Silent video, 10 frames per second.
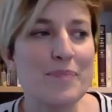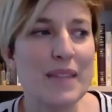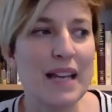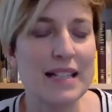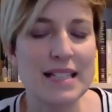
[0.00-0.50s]

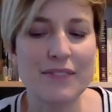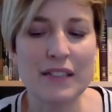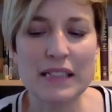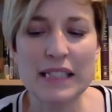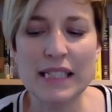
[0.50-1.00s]
I
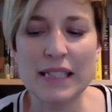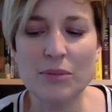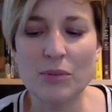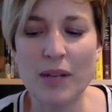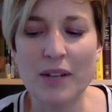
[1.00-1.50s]
definitely
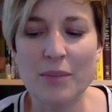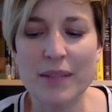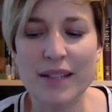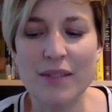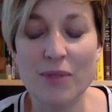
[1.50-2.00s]
would
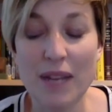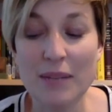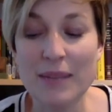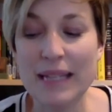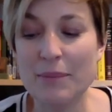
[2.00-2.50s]

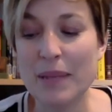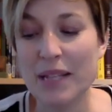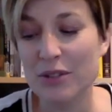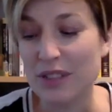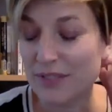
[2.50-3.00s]
recommend
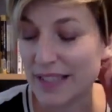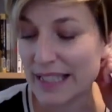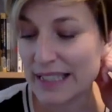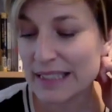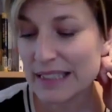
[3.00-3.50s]
Peter
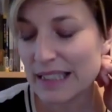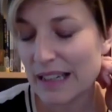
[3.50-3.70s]
Levine.